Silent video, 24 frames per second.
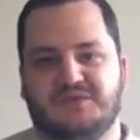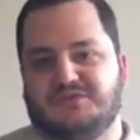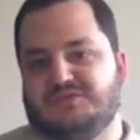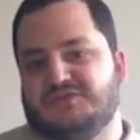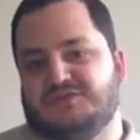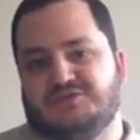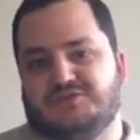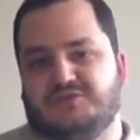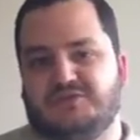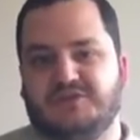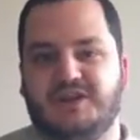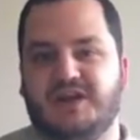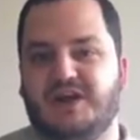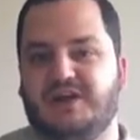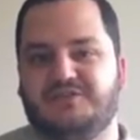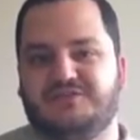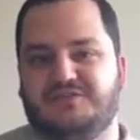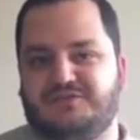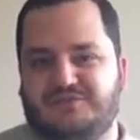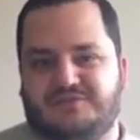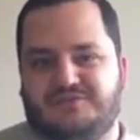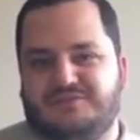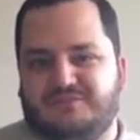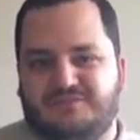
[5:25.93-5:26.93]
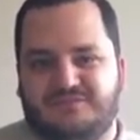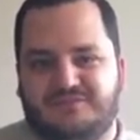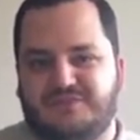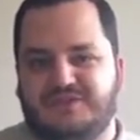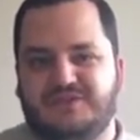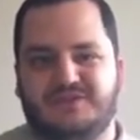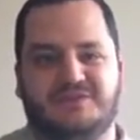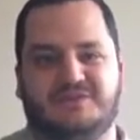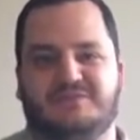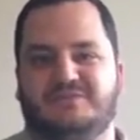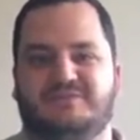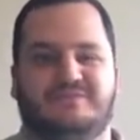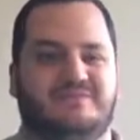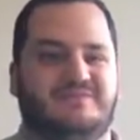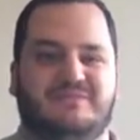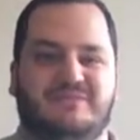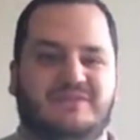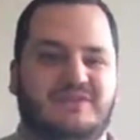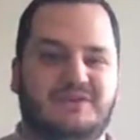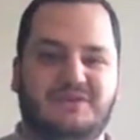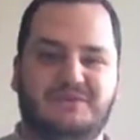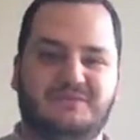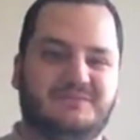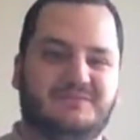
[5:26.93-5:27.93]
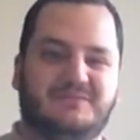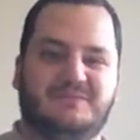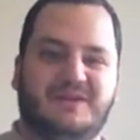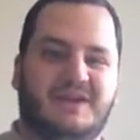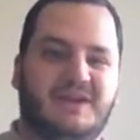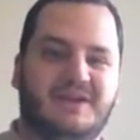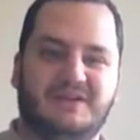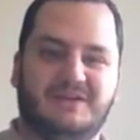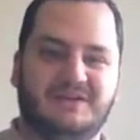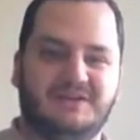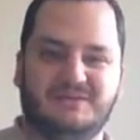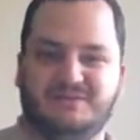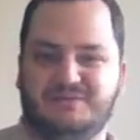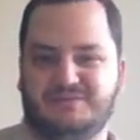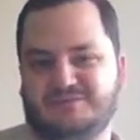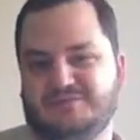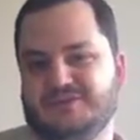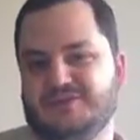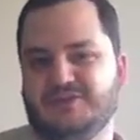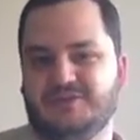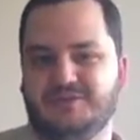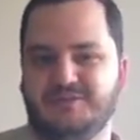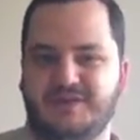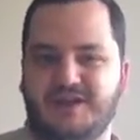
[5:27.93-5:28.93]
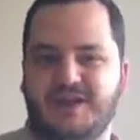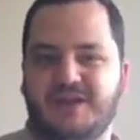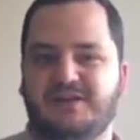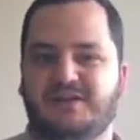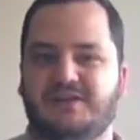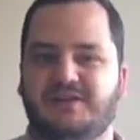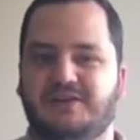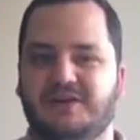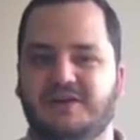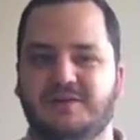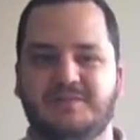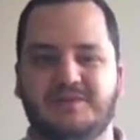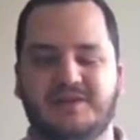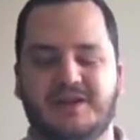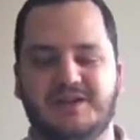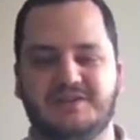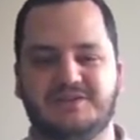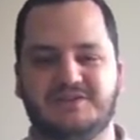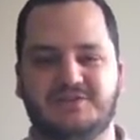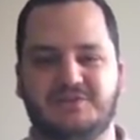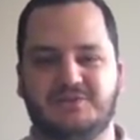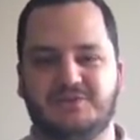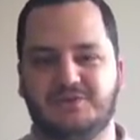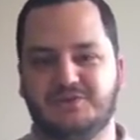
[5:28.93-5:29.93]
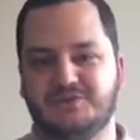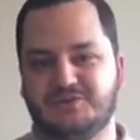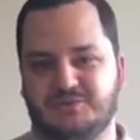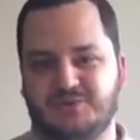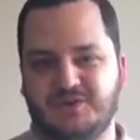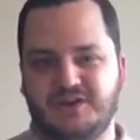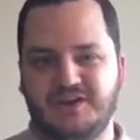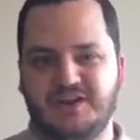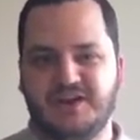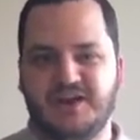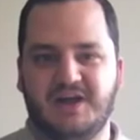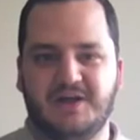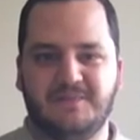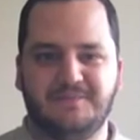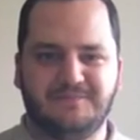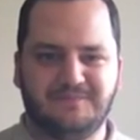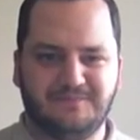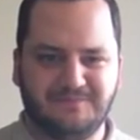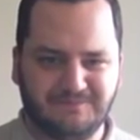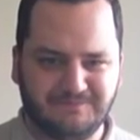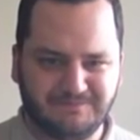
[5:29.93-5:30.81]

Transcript: sure enough, you know, there can be Anglican monastic orders. Why not?